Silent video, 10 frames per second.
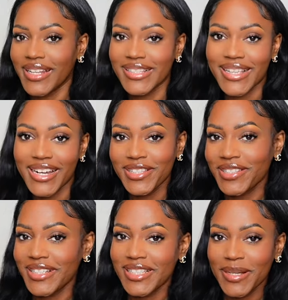let's get into
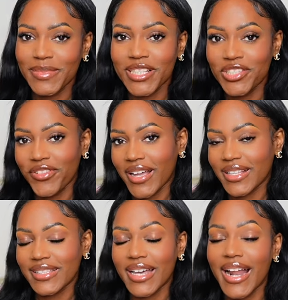the tips and
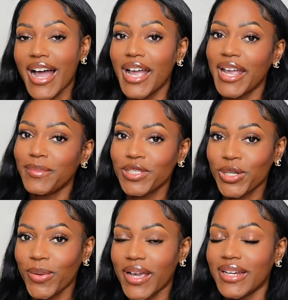tricks that I am
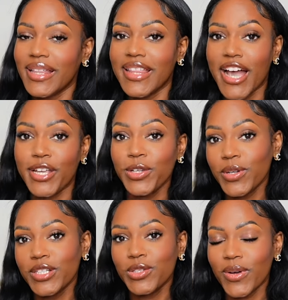doing that you
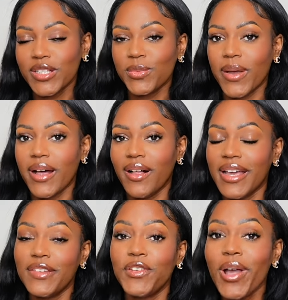can do as well.
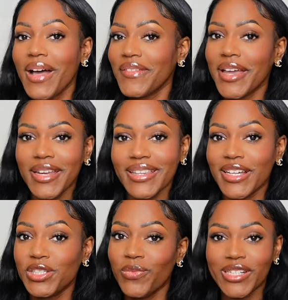And if you have any
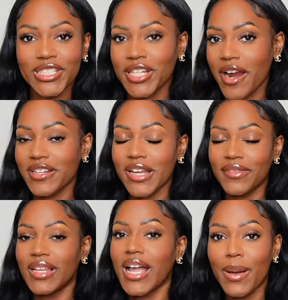that you want to share,
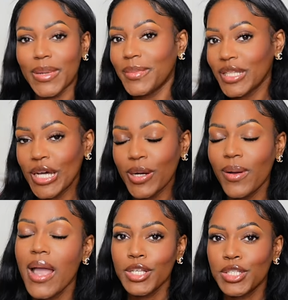definitely comment below.
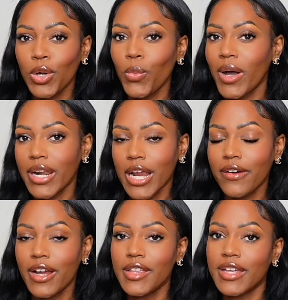So one
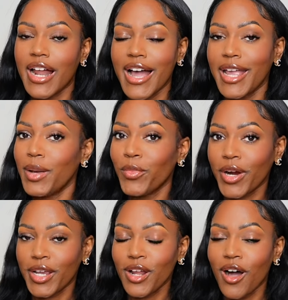area that I am
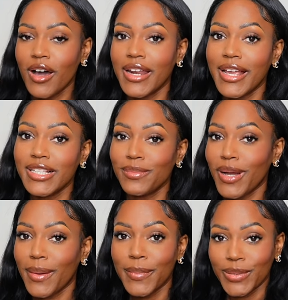working on is
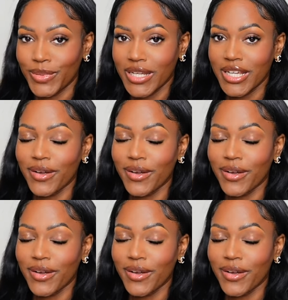my booty.